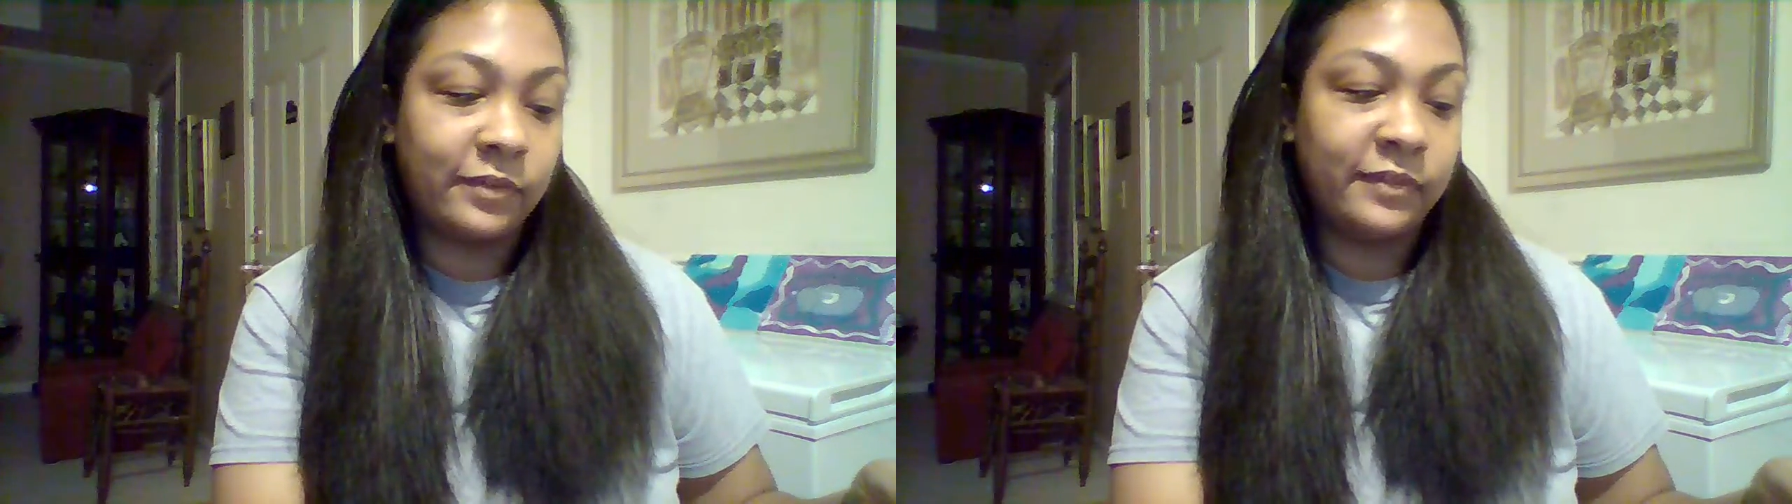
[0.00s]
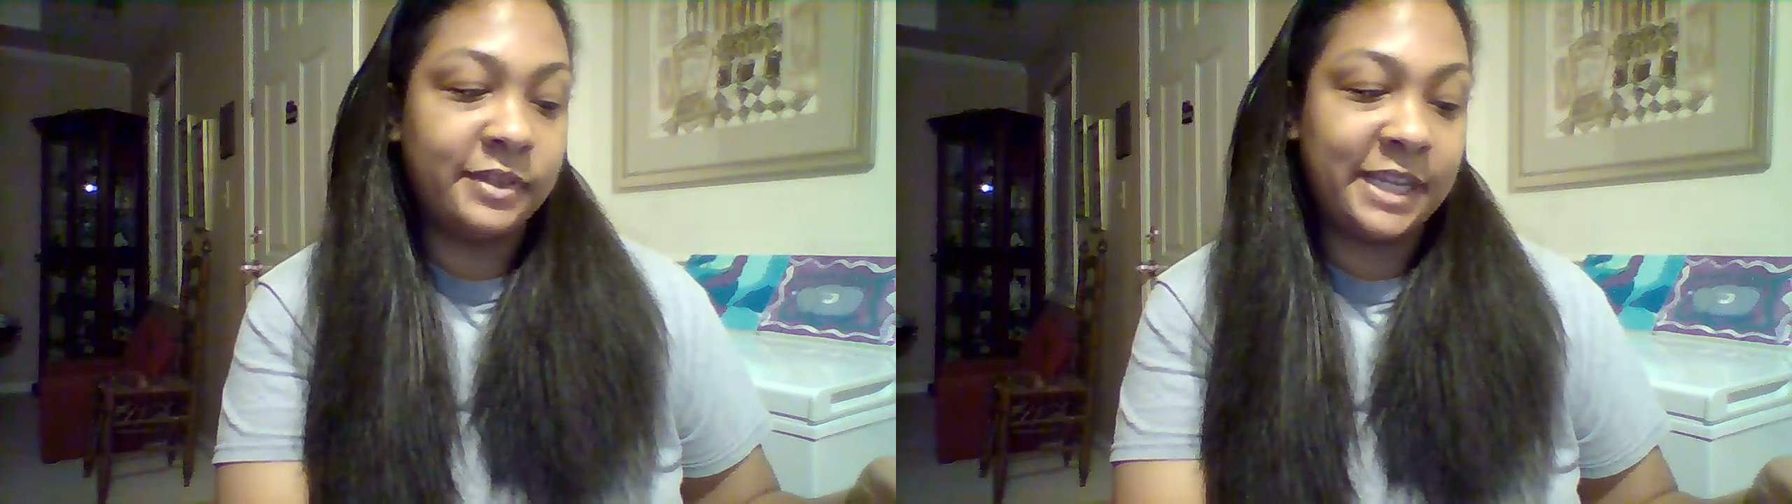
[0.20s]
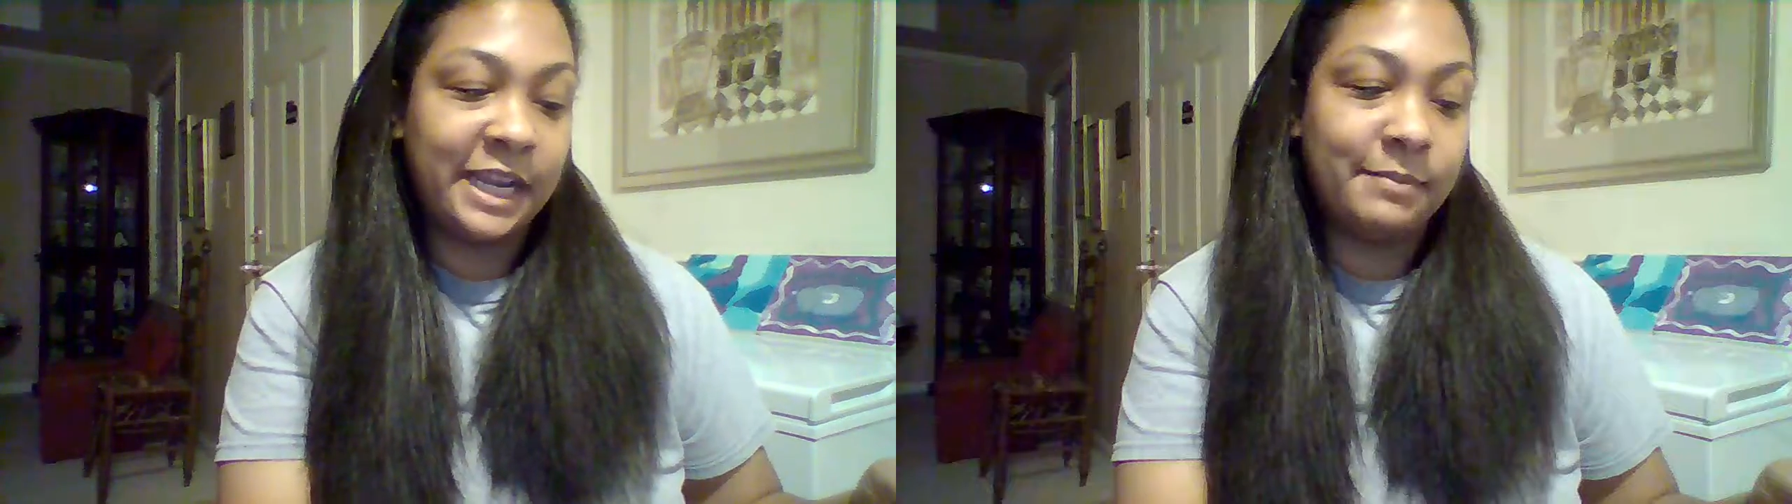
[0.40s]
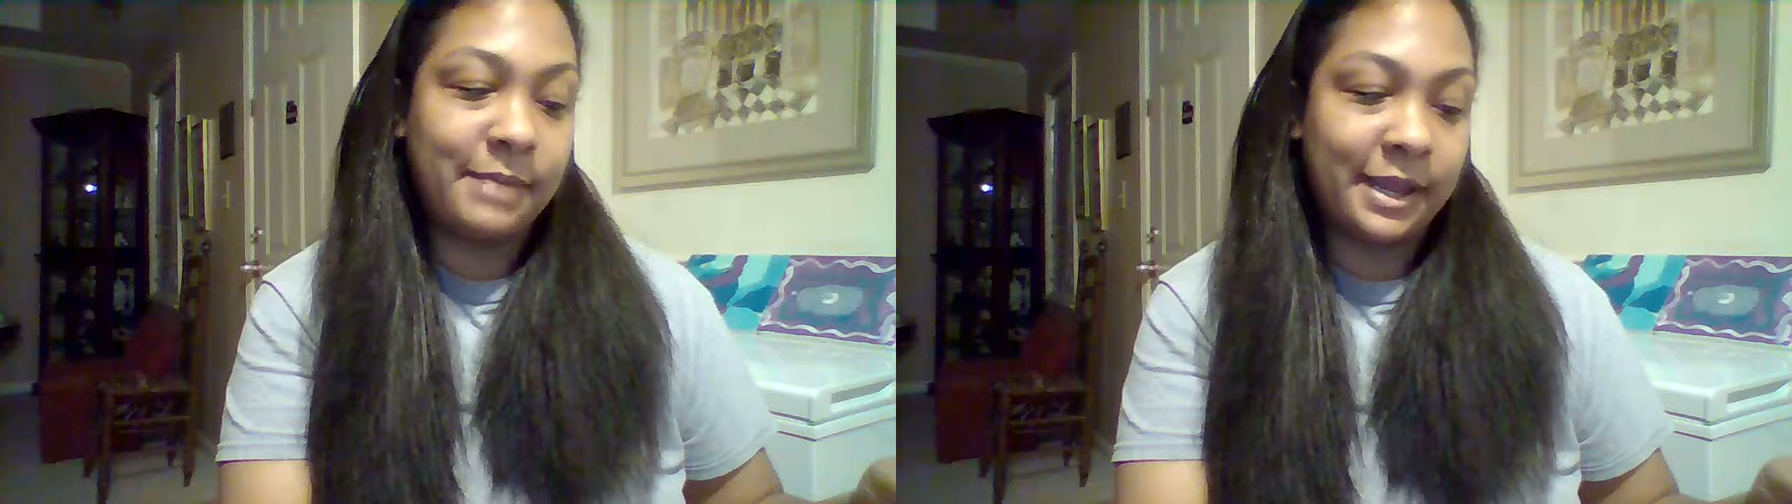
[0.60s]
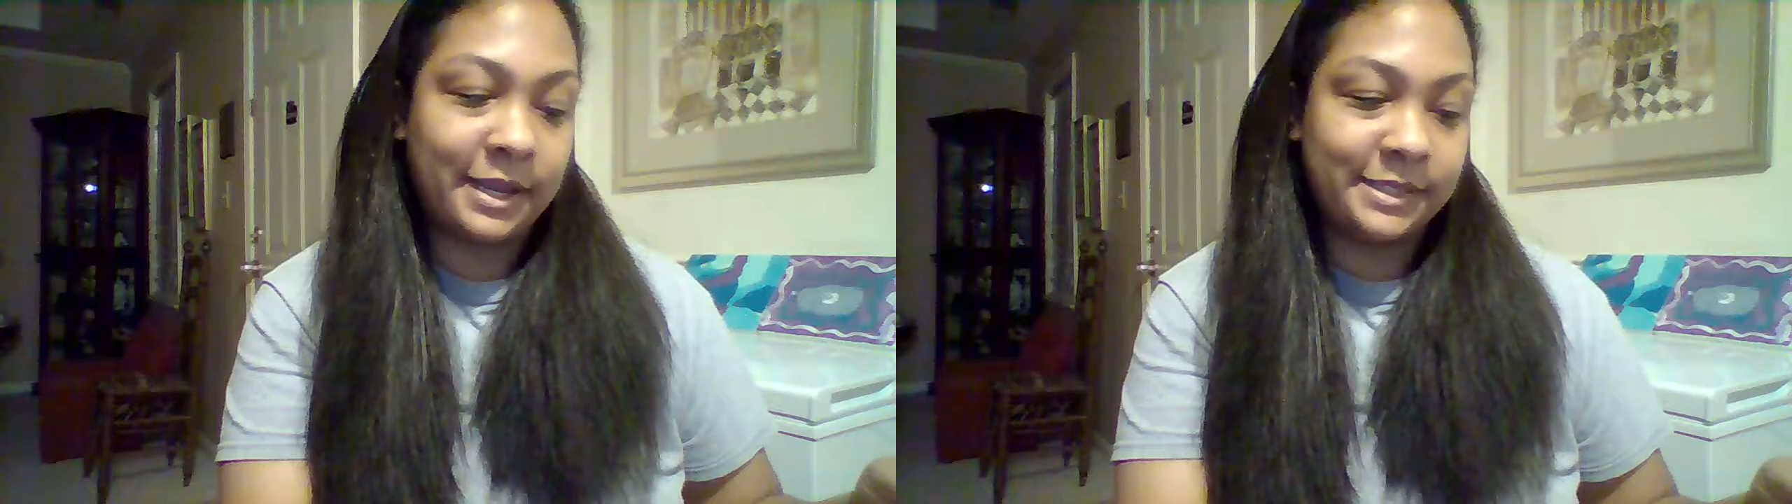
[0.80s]
of a teen
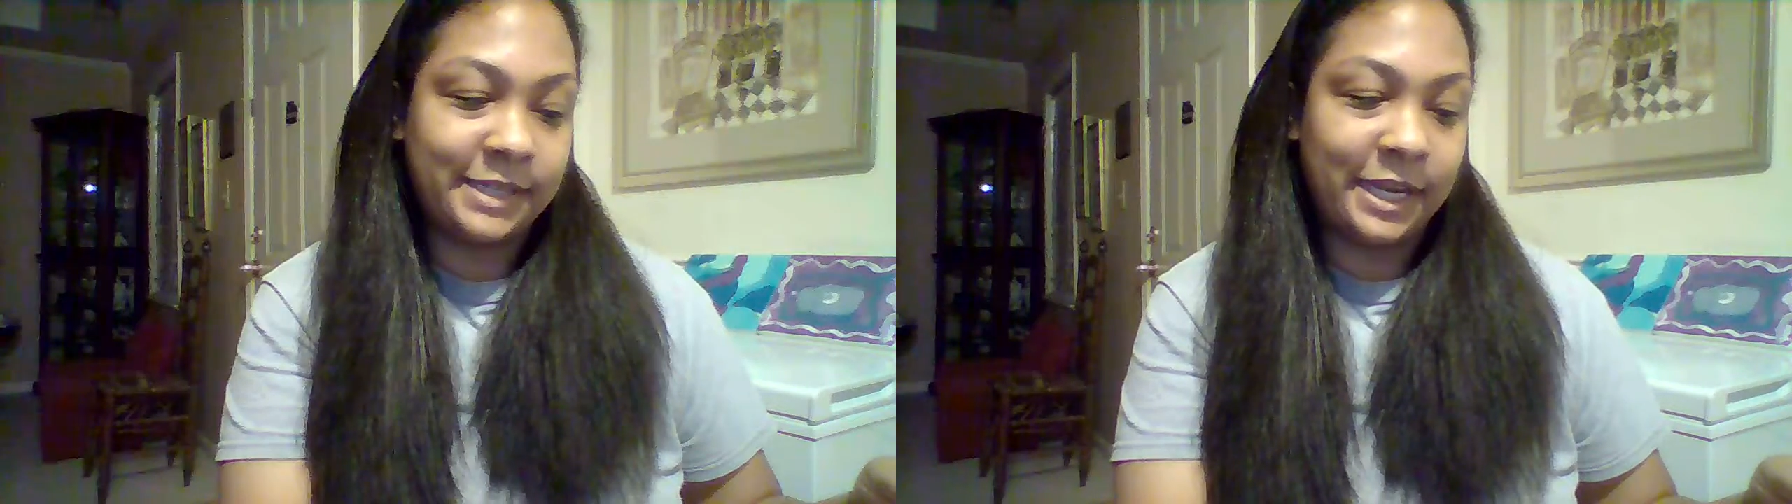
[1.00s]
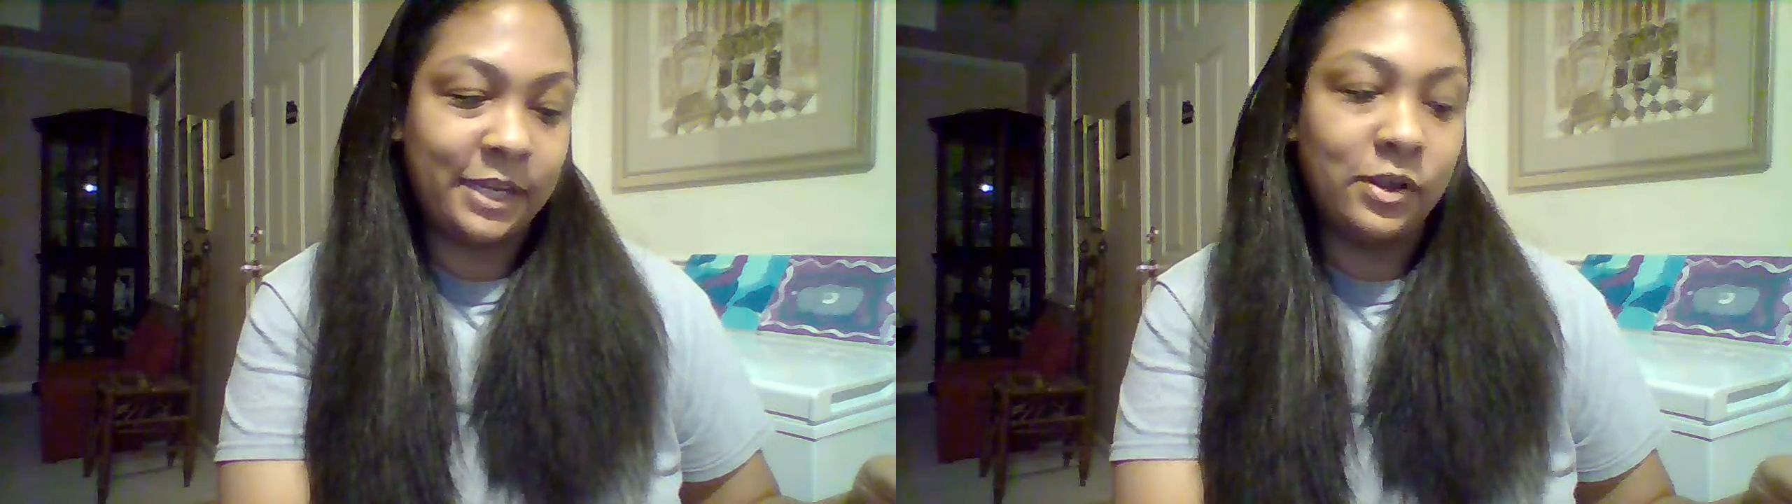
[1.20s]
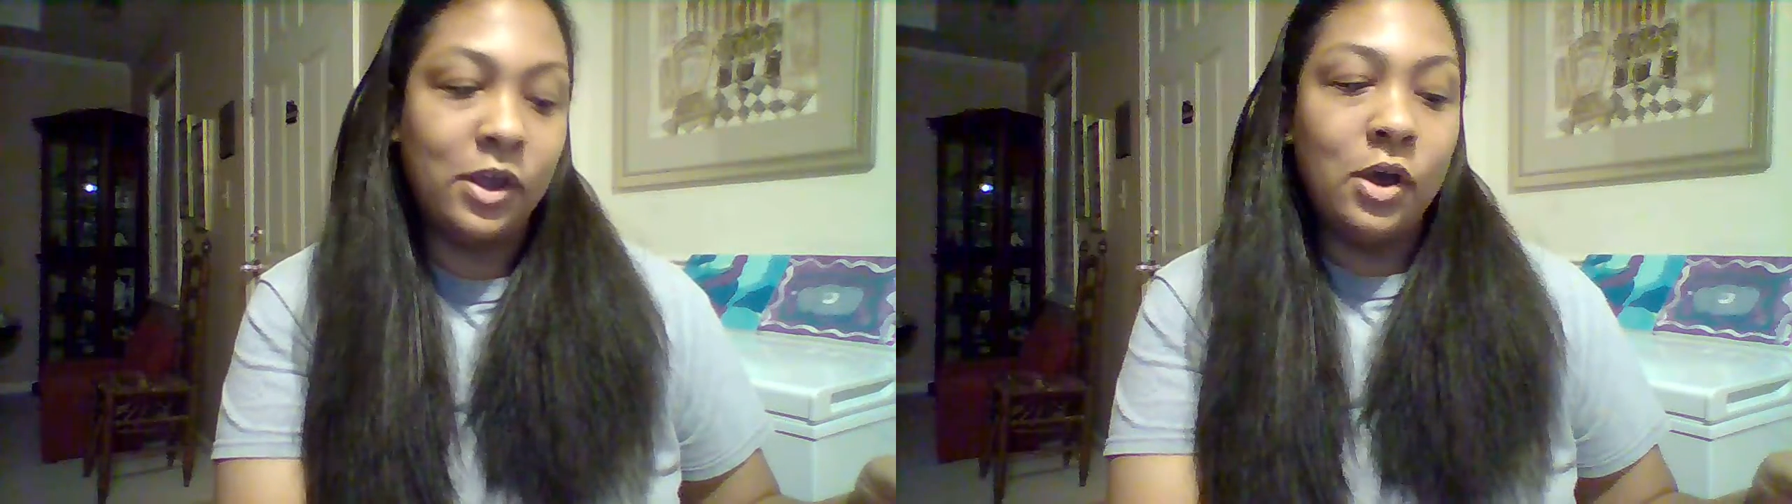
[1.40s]
magazine